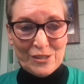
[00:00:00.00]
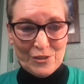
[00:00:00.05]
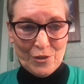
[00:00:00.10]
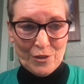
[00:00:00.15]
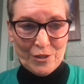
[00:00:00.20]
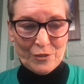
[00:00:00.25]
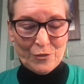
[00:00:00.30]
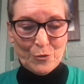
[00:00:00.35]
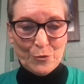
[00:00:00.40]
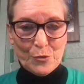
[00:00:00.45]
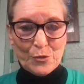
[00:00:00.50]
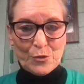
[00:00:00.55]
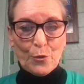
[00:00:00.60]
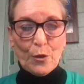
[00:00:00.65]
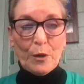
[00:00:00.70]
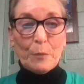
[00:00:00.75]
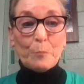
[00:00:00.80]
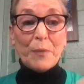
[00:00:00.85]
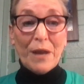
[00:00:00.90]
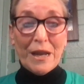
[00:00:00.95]
on a true
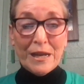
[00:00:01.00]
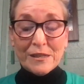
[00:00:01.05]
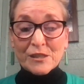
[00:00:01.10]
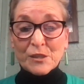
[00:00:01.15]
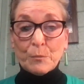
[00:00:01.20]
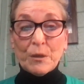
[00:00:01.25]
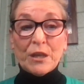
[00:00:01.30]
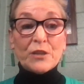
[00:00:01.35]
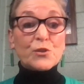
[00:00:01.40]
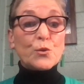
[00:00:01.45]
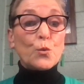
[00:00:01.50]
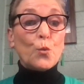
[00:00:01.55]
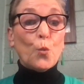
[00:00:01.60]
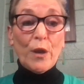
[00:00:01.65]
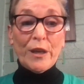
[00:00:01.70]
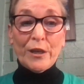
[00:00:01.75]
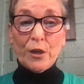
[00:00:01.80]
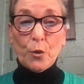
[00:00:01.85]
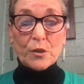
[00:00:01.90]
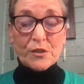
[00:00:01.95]
story. Based means we
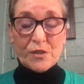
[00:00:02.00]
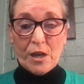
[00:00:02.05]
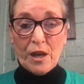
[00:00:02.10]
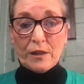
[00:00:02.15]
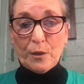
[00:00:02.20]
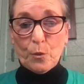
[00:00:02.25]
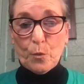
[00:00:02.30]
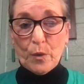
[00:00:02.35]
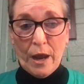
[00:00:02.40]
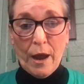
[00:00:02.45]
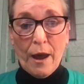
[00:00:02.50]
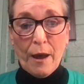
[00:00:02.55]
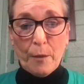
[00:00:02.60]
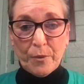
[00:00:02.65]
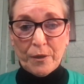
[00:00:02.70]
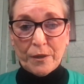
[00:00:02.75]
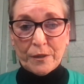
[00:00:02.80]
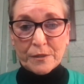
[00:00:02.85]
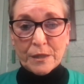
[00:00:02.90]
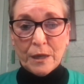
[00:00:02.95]
know exactly what
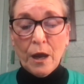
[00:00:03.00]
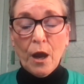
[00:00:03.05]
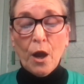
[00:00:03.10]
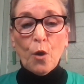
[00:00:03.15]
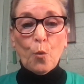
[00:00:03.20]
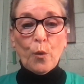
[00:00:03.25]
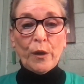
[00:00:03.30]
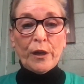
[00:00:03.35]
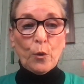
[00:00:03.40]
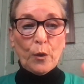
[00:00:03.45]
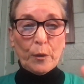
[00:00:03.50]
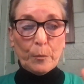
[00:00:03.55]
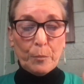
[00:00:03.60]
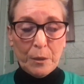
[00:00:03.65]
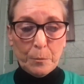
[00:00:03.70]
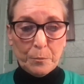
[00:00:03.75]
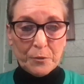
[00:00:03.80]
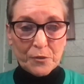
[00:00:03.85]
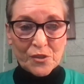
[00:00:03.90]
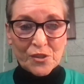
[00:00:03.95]
happened. We know what
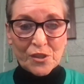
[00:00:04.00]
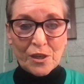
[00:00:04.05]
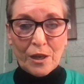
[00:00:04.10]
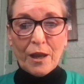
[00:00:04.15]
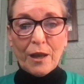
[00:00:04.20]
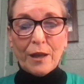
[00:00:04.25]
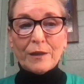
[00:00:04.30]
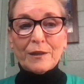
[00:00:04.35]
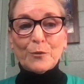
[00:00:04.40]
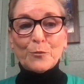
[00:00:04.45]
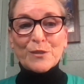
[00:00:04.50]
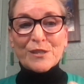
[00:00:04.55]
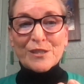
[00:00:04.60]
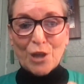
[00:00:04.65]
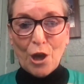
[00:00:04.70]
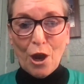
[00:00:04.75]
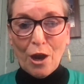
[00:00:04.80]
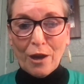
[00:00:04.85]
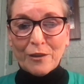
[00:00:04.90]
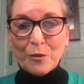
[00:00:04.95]
people said. It was
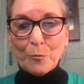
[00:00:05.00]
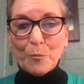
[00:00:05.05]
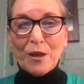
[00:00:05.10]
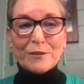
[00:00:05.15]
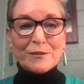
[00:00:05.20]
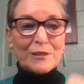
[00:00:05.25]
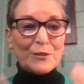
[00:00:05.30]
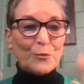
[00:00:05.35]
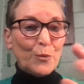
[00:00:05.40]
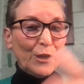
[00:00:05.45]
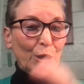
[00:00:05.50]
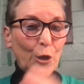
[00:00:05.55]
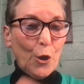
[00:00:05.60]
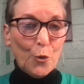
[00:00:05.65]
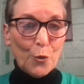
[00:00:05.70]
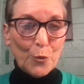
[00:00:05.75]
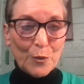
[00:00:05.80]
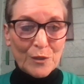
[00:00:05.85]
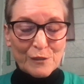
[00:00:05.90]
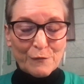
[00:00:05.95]
documented. We know
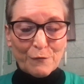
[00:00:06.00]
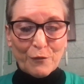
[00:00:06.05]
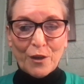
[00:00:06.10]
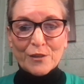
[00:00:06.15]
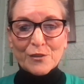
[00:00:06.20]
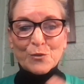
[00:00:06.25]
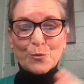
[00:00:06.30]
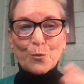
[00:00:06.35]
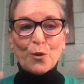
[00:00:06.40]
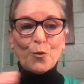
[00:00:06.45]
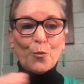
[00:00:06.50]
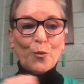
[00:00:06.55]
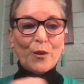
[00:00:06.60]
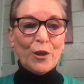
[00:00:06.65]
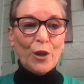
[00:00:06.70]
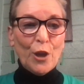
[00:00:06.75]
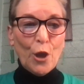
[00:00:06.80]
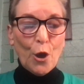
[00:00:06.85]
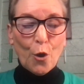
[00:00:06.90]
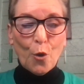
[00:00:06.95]
who his friends were. We
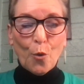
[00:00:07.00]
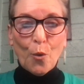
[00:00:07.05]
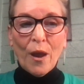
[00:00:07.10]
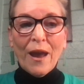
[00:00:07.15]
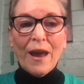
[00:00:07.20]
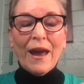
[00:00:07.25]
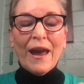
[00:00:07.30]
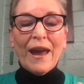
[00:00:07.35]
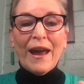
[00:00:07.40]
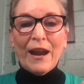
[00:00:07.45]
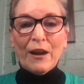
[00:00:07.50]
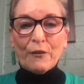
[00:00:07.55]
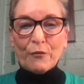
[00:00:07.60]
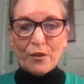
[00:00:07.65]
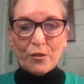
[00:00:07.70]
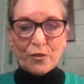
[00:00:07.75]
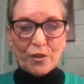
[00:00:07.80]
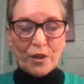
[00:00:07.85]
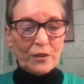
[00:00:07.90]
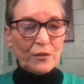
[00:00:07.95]
know
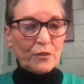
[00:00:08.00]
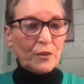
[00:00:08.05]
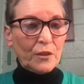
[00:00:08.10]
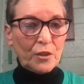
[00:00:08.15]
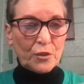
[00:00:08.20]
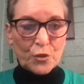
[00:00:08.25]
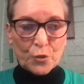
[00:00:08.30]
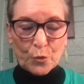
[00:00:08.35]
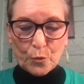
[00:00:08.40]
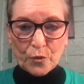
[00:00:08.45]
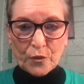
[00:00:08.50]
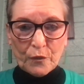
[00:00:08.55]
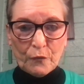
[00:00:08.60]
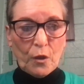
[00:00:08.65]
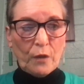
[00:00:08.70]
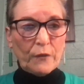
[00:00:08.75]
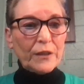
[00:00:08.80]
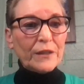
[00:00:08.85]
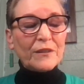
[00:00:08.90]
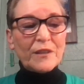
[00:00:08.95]
everything, the truth of
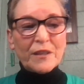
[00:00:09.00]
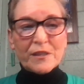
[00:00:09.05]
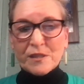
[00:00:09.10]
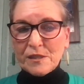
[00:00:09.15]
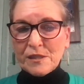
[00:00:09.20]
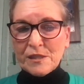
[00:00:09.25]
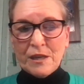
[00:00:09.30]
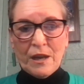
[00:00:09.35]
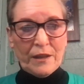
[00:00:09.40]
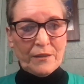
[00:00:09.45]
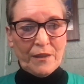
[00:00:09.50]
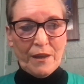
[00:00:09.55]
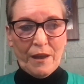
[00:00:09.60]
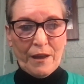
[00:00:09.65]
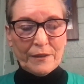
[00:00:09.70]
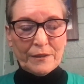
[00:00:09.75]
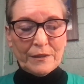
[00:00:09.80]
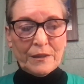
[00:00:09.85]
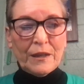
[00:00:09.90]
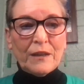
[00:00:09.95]
all it. This is not
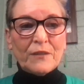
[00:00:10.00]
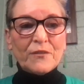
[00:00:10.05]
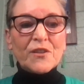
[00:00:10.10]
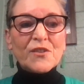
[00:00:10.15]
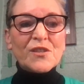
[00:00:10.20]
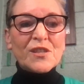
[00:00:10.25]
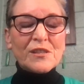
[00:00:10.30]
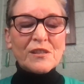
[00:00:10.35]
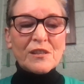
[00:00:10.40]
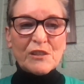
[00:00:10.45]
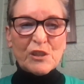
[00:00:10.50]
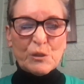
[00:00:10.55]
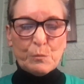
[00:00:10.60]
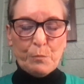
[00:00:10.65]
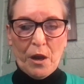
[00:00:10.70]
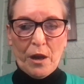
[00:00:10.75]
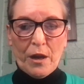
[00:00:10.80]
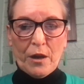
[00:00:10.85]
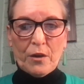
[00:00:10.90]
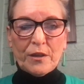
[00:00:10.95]
that. This is
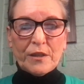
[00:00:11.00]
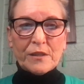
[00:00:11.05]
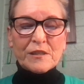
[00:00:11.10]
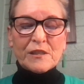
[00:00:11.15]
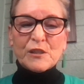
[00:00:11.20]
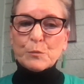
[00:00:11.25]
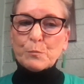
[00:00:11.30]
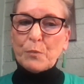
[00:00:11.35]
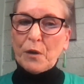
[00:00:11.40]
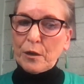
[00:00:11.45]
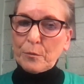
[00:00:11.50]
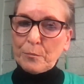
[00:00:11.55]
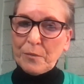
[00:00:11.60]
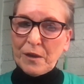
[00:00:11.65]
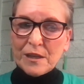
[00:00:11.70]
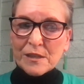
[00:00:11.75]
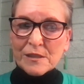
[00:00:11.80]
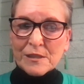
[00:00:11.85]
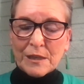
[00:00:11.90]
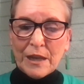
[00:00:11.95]
inspired. It's inspired by
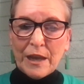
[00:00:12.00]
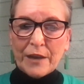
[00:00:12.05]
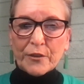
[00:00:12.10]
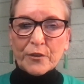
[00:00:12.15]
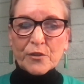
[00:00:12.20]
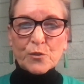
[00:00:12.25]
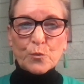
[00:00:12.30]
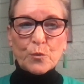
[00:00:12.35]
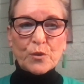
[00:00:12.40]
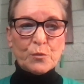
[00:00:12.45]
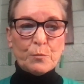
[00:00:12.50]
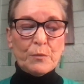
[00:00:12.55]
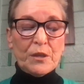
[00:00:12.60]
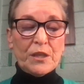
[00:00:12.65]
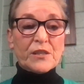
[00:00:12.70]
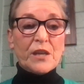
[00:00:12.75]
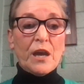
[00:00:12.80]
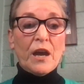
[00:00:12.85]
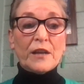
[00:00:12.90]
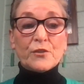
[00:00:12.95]
his letters, which
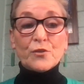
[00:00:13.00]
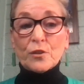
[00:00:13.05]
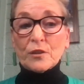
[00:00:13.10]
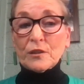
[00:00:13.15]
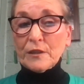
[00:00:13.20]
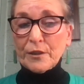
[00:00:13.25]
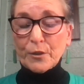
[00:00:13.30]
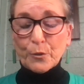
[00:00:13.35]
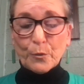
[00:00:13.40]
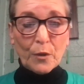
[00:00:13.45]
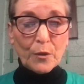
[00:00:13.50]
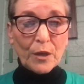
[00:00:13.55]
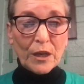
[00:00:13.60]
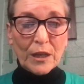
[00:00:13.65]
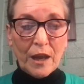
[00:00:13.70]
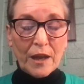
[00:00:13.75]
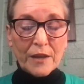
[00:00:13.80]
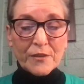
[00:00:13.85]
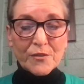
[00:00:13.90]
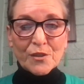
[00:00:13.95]
means I took literary
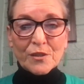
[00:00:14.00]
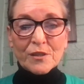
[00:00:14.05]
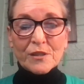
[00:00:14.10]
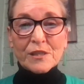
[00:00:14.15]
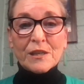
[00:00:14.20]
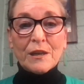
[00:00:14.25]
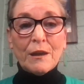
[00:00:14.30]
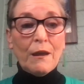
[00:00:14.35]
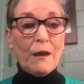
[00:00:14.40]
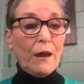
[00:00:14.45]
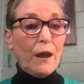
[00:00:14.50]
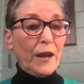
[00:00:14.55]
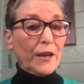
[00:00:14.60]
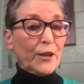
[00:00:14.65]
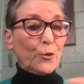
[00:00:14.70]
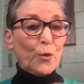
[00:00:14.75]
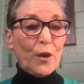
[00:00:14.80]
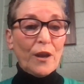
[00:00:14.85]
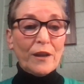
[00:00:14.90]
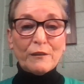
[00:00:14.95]
license. I
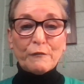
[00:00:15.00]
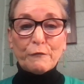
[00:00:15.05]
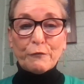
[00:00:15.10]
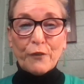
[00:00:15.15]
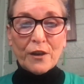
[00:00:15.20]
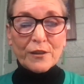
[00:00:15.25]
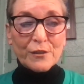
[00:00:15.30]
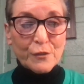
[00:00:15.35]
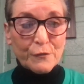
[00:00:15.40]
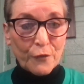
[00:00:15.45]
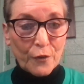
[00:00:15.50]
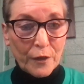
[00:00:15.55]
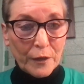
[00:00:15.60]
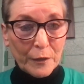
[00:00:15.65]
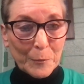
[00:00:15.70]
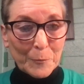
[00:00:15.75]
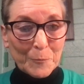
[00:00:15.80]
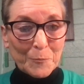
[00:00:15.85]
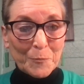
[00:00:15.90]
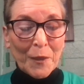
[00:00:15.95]
created friends for
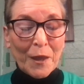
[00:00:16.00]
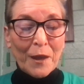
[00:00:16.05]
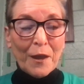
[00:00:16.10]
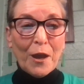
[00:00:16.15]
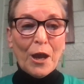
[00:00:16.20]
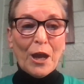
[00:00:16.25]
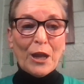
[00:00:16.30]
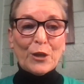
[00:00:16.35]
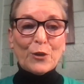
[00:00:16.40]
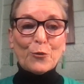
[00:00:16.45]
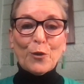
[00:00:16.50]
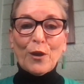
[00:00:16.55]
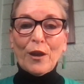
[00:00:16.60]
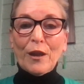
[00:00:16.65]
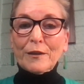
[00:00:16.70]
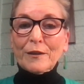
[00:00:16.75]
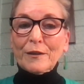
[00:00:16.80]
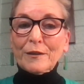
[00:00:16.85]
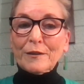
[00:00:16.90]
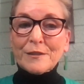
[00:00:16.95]
him. I
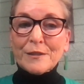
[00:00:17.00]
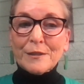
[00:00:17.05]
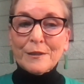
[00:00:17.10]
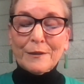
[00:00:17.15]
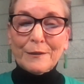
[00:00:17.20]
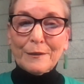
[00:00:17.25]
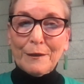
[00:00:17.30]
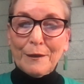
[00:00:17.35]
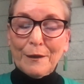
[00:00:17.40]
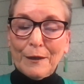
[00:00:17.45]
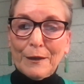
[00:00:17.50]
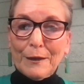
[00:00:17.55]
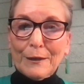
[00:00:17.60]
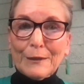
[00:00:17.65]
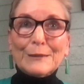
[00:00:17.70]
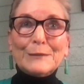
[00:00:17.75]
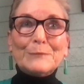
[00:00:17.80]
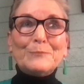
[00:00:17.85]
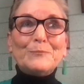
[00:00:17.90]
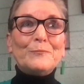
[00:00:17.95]
created
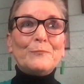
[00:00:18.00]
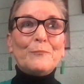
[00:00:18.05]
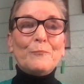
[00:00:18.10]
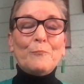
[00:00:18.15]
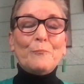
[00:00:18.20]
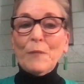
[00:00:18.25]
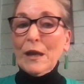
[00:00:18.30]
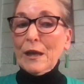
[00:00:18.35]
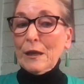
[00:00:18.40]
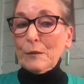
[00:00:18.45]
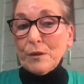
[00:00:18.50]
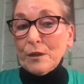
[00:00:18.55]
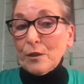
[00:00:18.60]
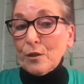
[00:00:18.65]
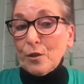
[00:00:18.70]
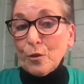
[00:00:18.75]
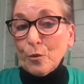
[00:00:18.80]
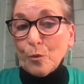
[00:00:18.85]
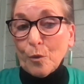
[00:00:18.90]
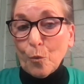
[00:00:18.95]
maybe
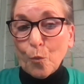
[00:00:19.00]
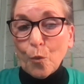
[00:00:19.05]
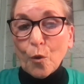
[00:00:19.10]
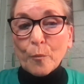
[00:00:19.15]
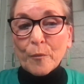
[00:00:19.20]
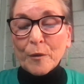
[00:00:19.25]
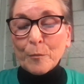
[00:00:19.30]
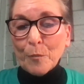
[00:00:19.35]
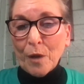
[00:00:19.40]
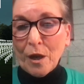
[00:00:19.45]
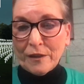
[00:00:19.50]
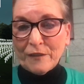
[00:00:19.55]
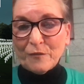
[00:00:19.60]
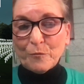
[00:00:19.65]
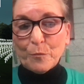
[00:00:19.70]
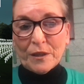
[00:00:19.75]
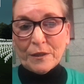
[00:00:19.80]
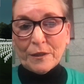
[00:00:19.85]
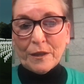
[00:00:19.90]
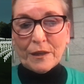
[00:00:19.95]
who a woman might have
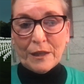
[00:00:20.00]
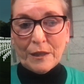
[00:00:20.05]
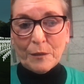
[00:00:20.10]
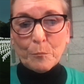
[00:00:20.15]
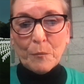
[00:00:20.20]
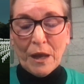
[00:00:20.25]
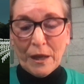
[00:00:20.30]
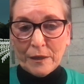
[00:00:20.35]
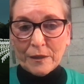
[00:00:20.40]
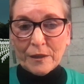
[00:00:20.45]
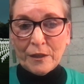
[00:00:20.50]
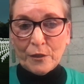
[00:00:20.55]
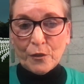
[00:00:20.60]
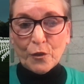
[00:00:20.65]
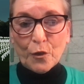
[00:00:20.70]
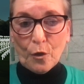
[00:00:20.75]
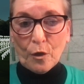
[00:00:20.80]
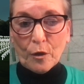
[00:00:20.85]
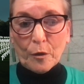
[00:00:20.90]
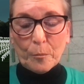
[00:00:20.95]
been that he met in
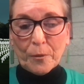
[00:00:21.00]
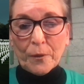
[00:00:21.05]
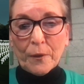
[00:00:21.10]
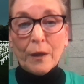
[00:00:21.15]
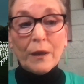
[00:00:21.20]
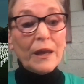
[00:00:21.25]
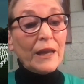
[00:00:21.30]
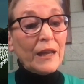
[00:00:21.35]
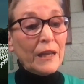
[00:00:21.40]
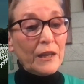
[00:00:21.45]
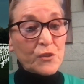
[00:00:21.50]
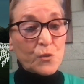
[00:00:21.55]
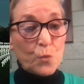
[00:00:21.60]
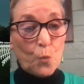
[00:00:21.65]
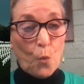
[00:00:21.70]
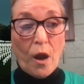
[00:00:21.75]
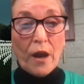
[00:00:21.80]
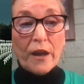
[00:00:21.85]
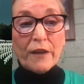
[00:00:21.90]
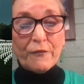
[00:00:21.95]
Europe. His
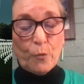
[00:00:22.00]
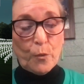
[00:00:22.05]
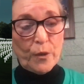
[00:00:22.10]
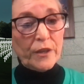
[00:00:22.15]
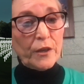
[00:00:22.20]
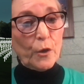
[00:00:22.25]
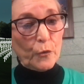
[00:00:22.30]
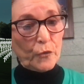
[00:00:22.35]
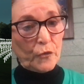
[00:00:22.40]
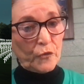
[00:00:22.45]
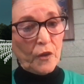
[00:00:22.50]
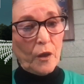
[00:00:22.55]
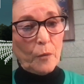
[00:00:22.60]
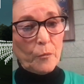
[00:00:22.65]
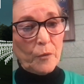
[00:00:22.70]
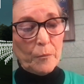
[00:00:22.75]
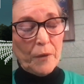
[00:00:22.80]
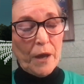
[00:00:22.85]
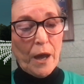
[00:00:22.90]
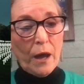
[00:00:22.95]
wife, we know some
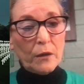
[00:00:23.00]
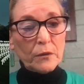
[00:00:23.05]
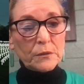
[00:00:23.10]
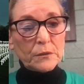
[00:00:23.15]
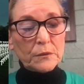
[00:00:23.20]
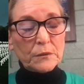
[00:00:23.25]
about,